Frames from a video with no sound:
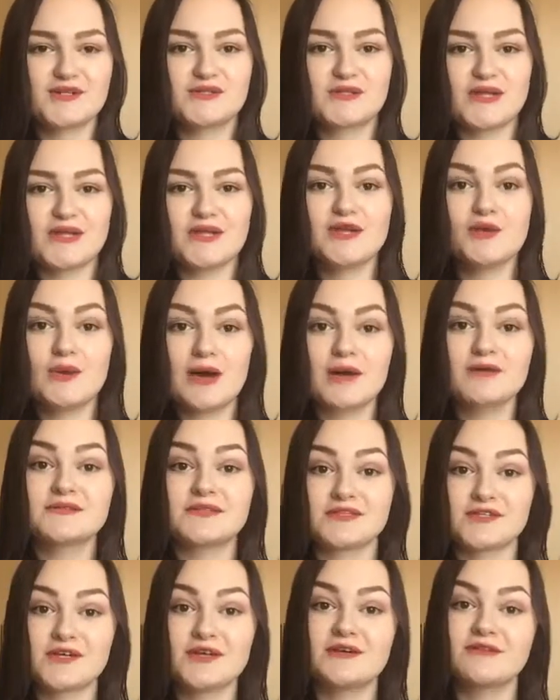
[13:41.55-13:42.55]
she's like, you know what, I was
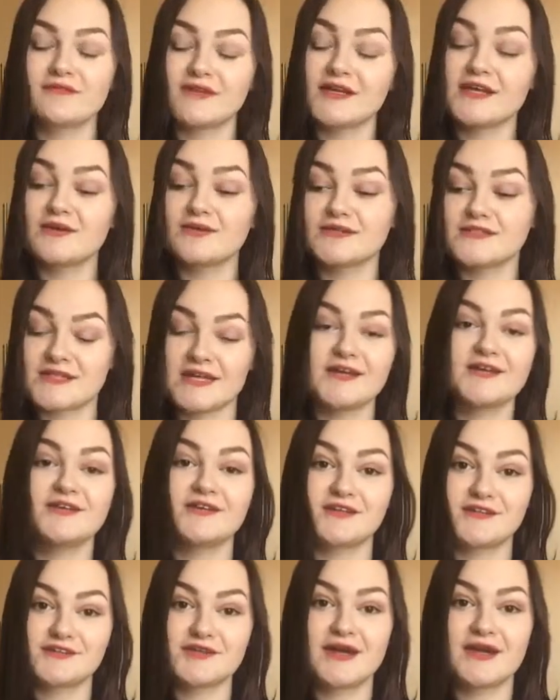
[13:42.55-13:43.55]
actually going to ring you and tell you
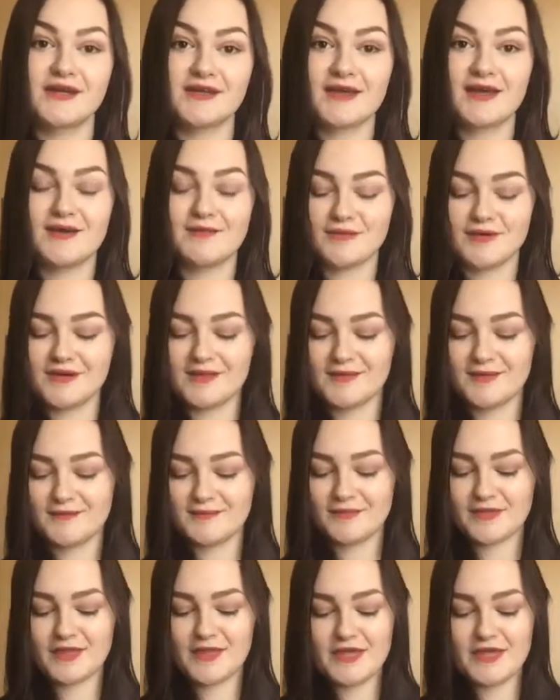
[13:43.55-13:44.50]
to try and get one of them.